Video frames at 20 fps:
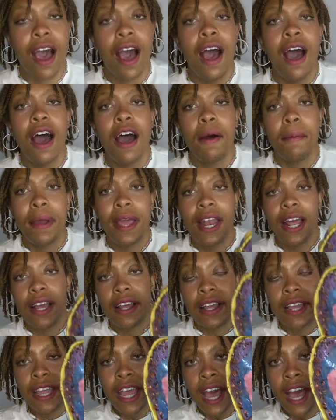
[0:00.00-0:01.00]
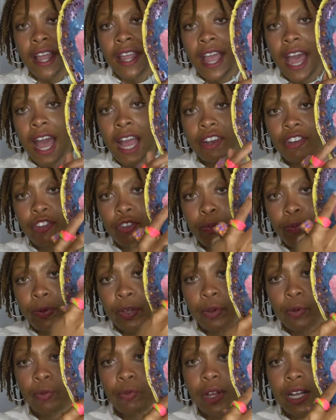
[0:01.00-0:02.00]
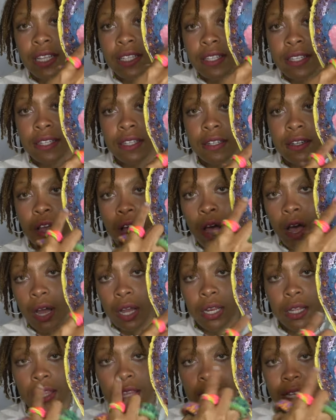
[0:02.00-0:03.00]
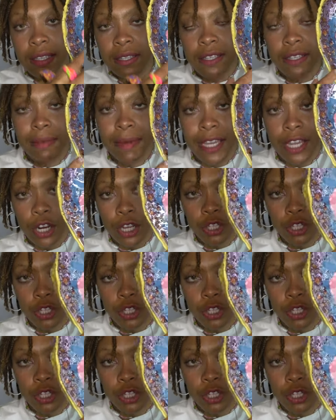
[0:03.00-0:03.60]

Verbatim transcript: Um, and I, I, yeah, I just put resin on this to make it